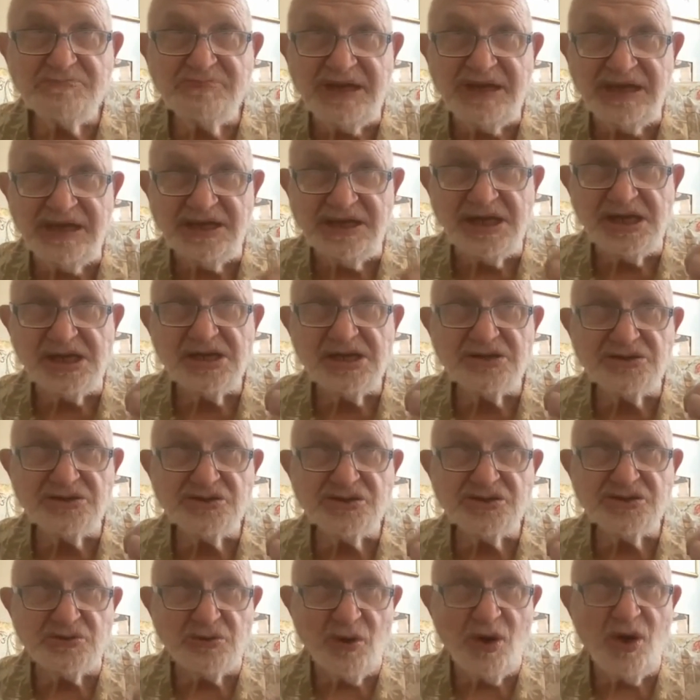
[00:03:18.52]
being in
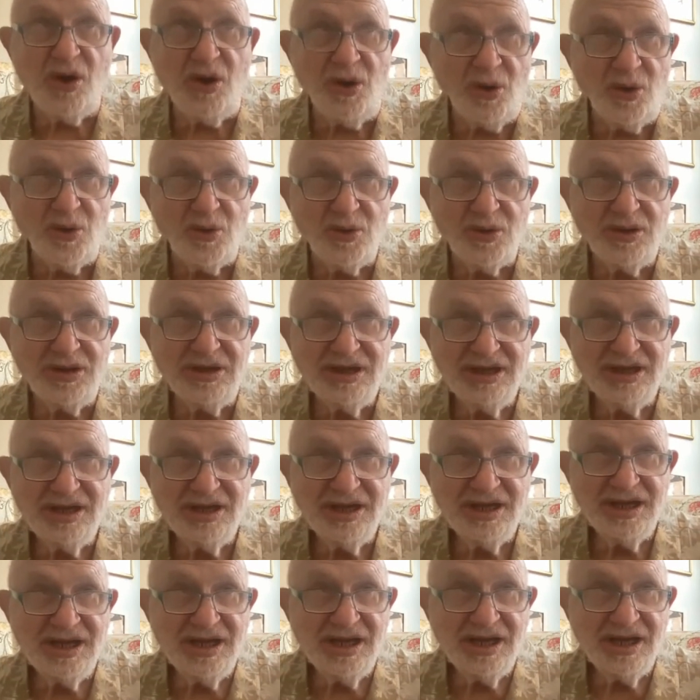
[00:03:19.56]
control
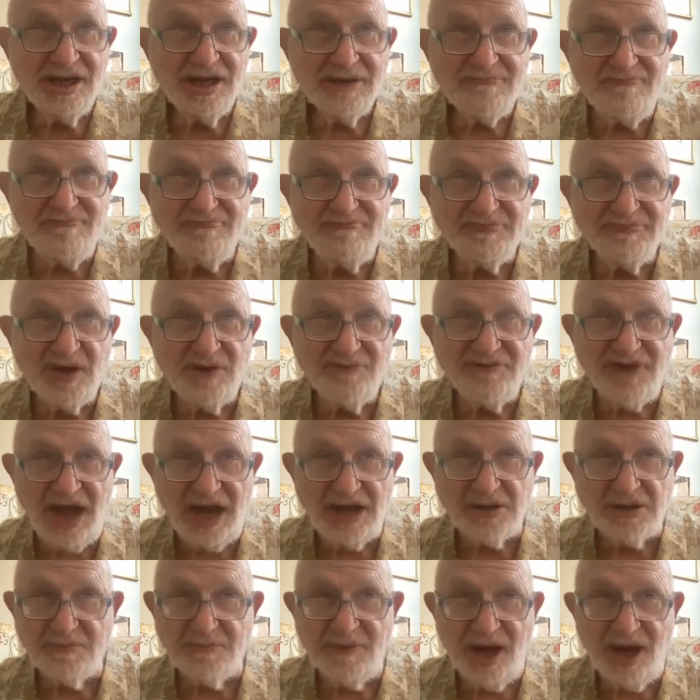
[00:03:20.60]
of how
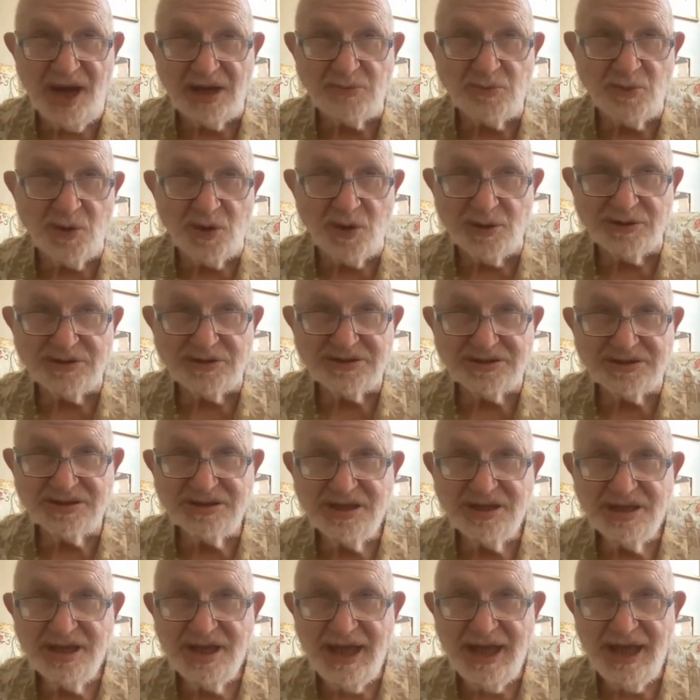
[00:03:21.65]
your mind works
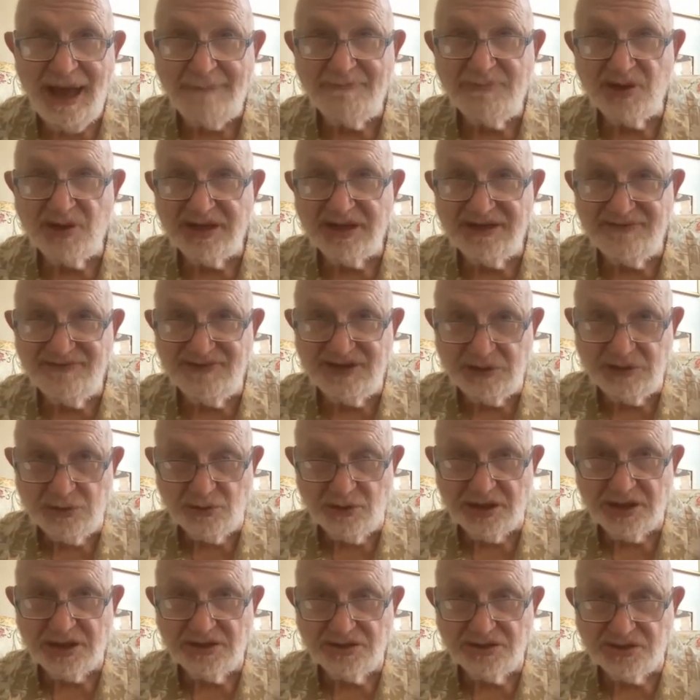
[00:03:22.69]
and believing
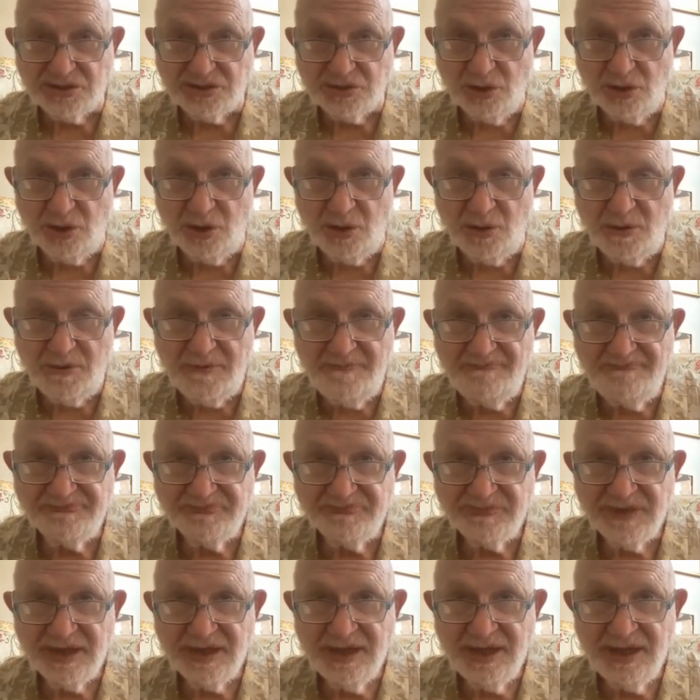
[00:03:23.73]
you're in control
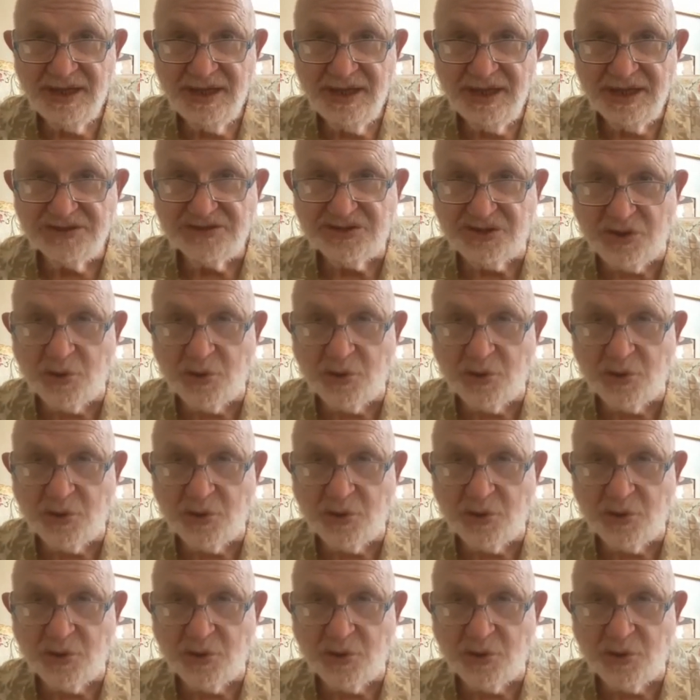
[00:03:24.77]
is